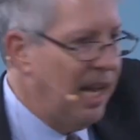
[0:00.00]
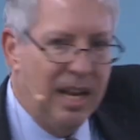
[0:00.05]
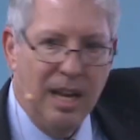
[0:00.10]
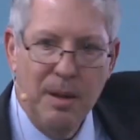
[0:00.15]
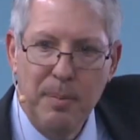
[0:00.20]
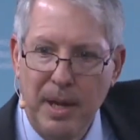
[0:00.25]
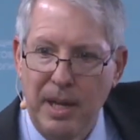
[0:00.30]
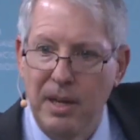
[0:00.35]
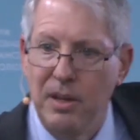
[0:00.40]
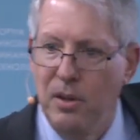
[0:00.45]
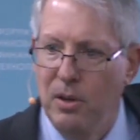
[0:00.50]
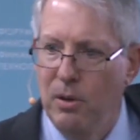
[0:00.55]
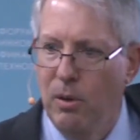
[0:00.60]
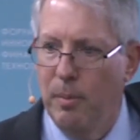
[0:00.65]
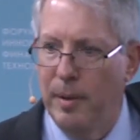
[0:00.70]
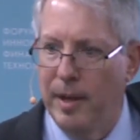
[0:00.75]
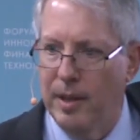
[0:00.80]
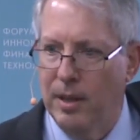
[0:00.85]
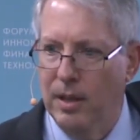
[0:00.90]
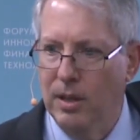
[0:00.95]
Alipay, you know
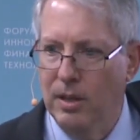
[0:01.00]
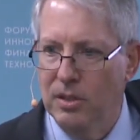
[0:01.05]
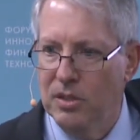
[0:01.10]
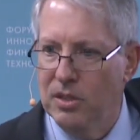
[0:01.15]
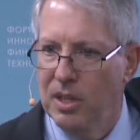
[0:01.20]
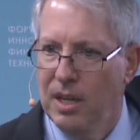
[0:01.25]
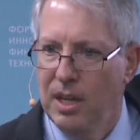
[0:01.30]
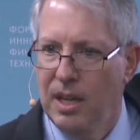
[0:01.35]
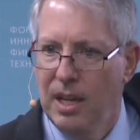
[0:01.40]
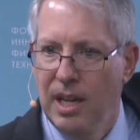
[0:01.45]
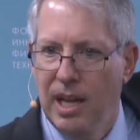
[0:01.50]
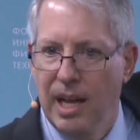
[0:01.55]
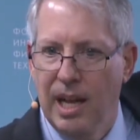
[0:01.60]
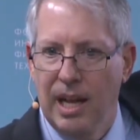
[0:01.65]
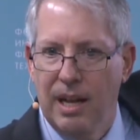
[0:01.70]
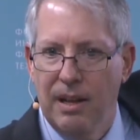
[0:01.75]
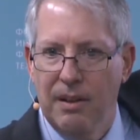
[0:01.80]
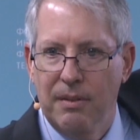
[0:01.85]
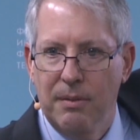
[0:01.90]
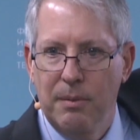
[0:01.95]
about those.
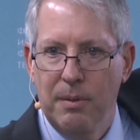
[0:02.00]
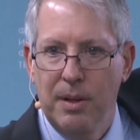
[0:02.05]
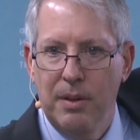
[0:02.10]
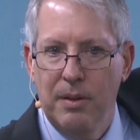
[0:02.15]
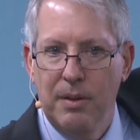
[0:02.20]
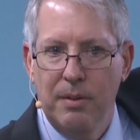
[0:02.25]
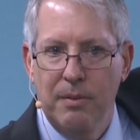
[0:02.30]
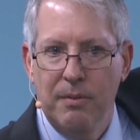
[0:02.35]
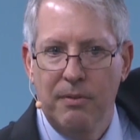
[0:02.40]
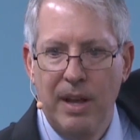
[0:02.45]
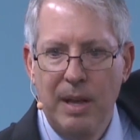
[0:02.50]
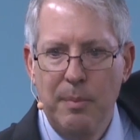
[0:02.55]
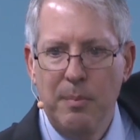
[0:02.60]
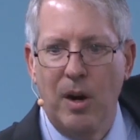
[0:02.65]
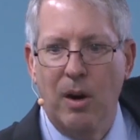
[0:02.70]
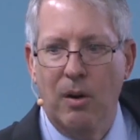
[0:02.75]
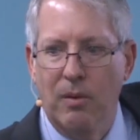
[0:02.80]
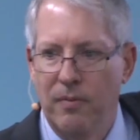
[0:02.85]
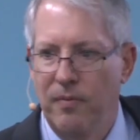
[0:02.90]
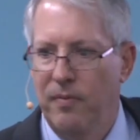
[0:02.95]

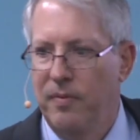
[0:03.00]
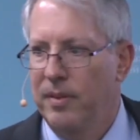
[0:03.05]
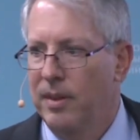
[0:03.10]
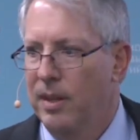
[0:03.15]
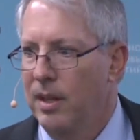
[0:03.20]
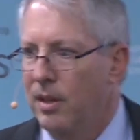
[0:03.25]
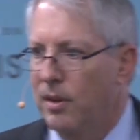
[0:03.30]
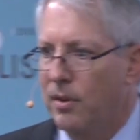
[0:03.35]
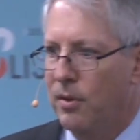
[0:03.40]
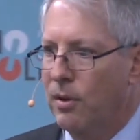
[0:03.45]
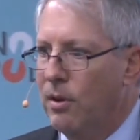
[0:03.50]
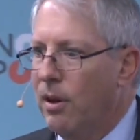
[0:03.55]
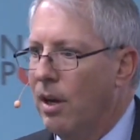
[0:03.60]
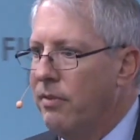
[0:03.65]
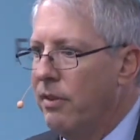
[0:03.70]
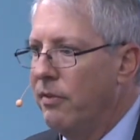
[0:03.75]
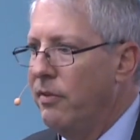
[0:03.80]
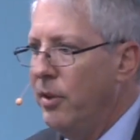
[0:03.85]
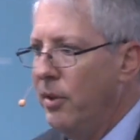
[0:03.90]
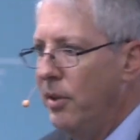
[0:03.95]
Venmo took
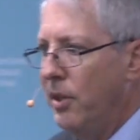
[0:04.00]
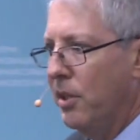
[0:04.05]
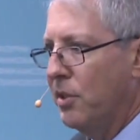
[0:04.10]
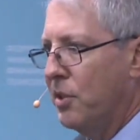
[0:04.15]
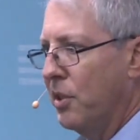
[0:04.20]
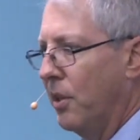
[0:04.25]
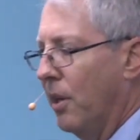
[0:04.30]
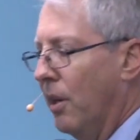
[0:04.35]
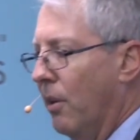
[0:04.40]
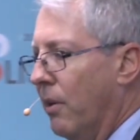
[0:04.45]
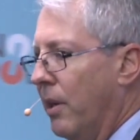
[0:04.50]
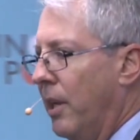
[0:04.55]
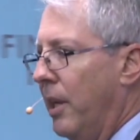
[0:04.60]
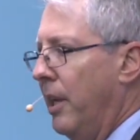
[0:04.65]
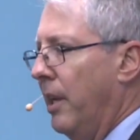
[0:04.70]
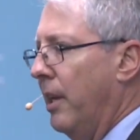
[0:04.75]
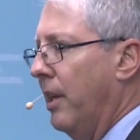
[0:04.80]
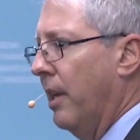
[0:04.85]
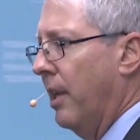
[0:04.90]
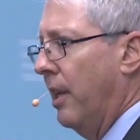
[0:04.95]
off a few years ago
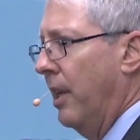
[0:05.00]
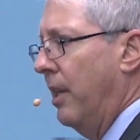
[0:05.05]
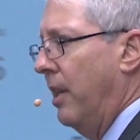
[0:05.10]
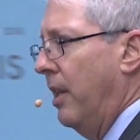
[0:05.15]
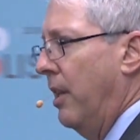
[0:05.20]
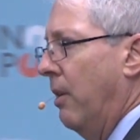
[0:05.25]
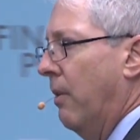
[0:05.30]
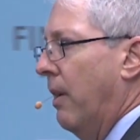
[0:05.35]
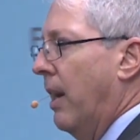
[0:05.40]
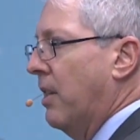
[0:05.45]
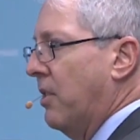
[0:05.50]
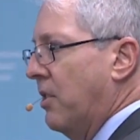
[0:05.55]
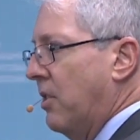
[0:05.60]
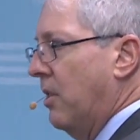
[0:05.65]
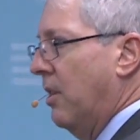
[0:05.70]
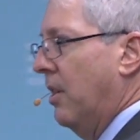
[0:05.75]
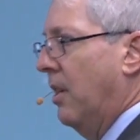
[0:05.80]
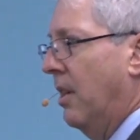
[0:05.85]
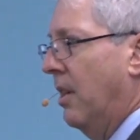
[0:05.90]
in the US.